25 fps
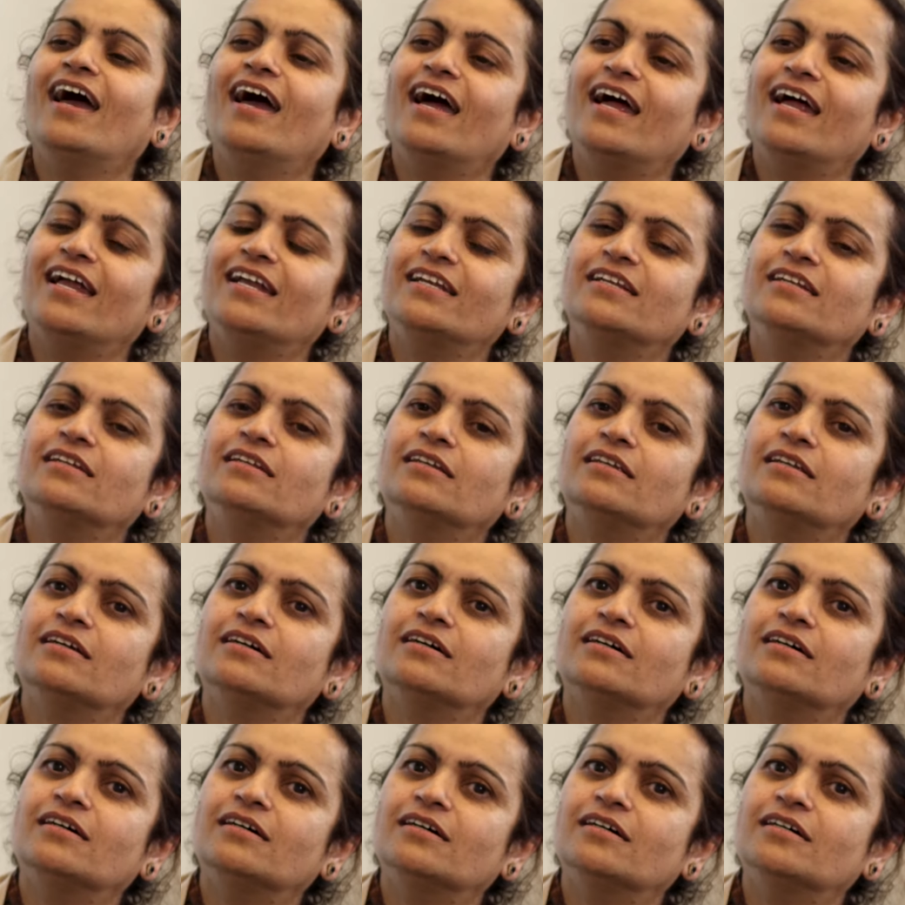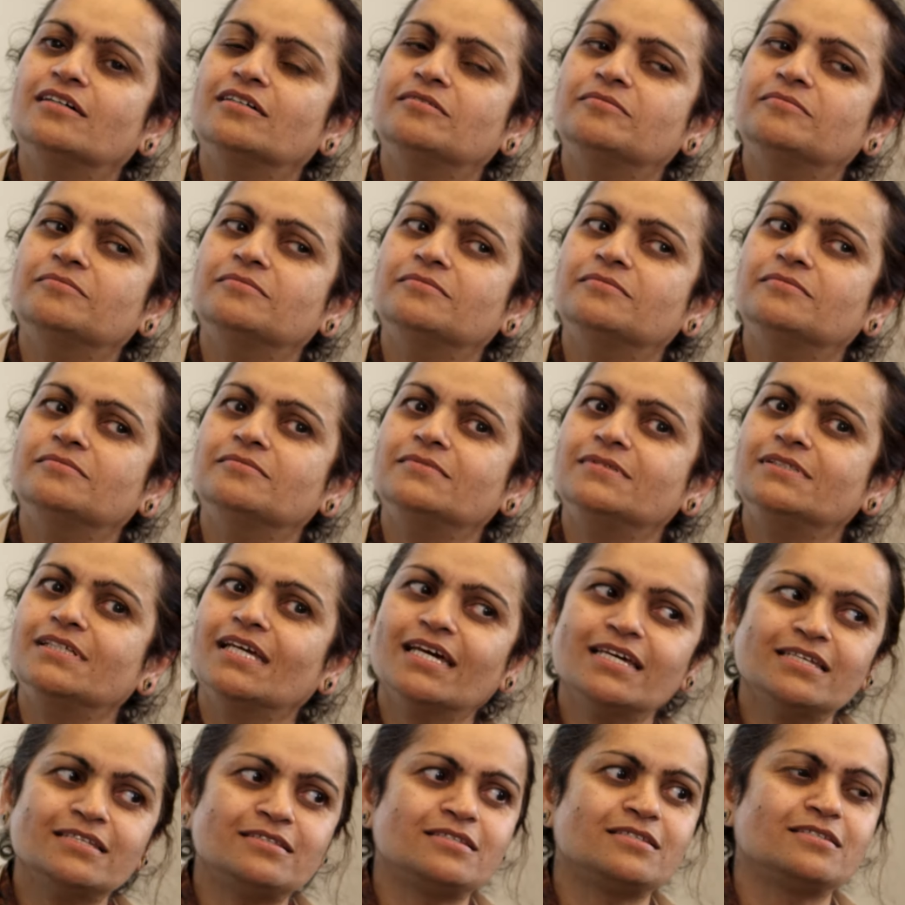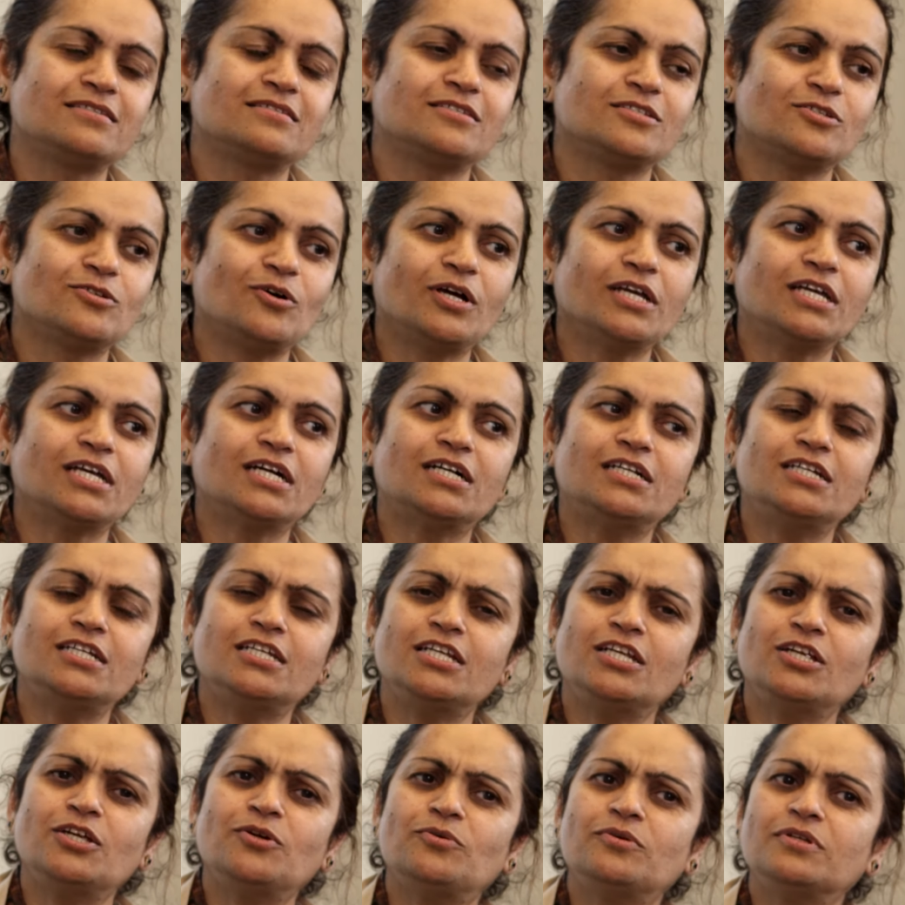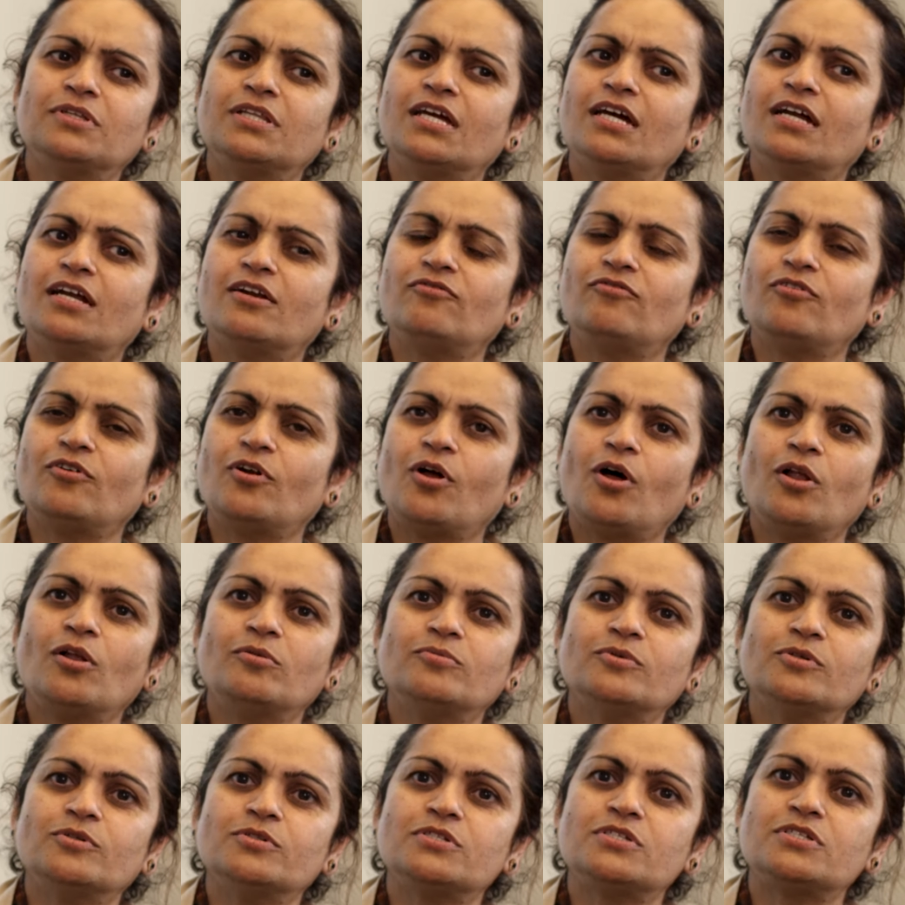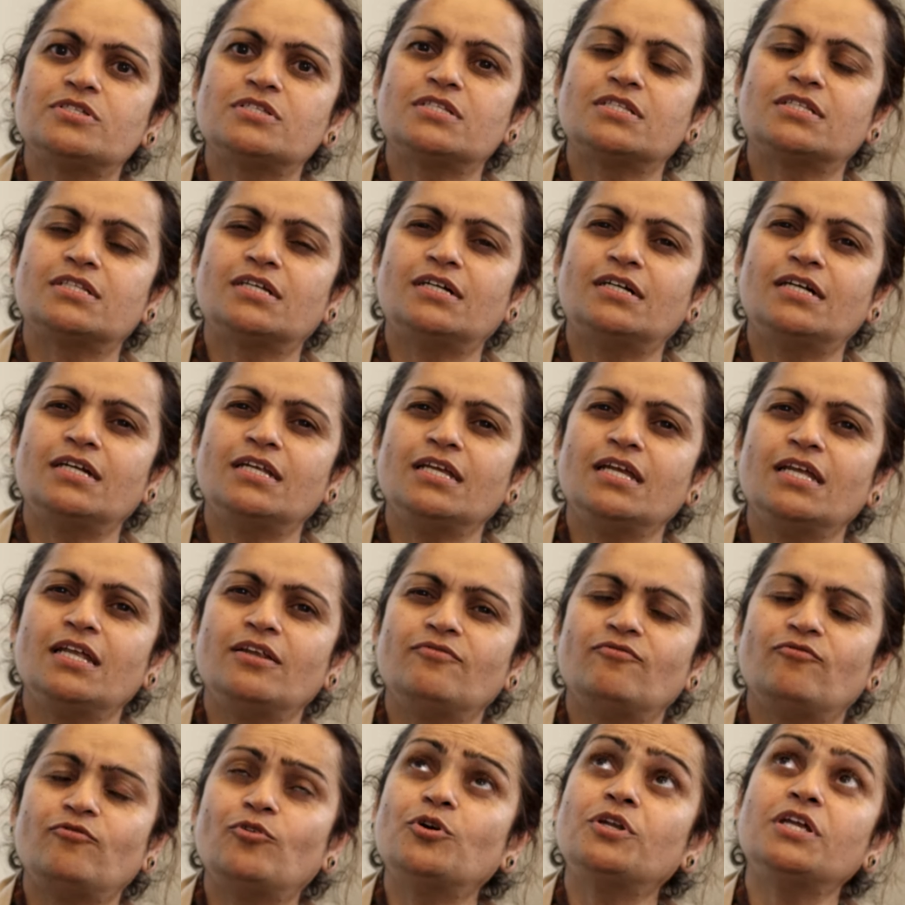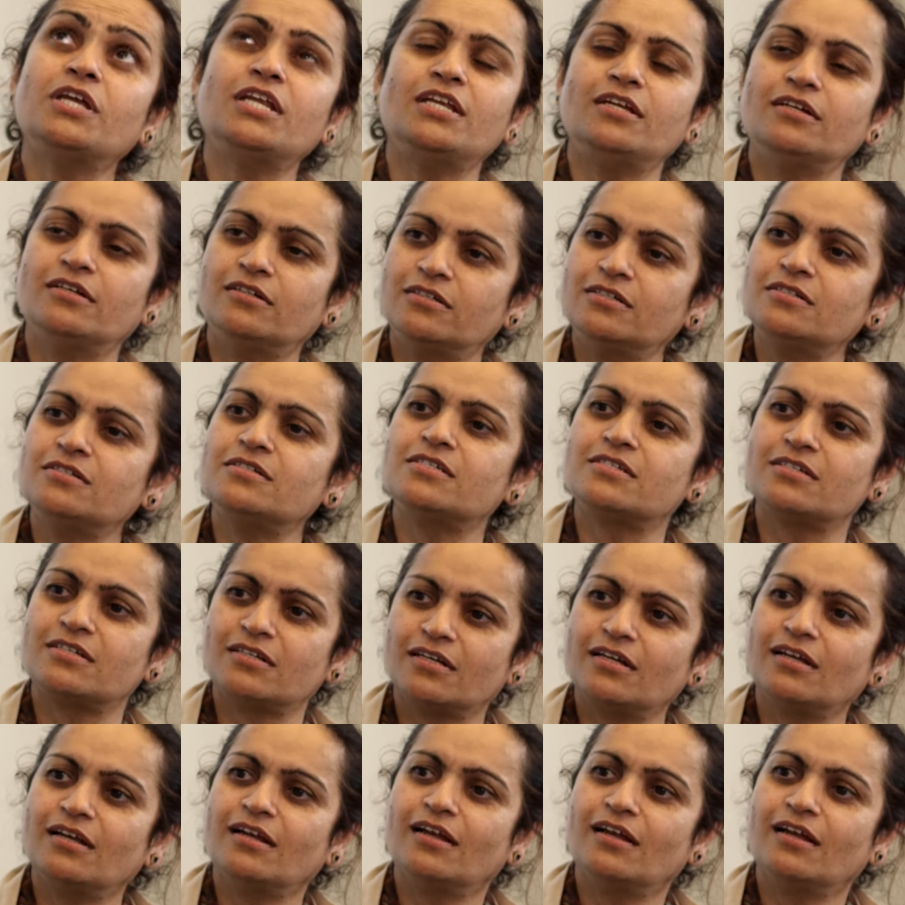And yes, so I continued there for almost 14 years.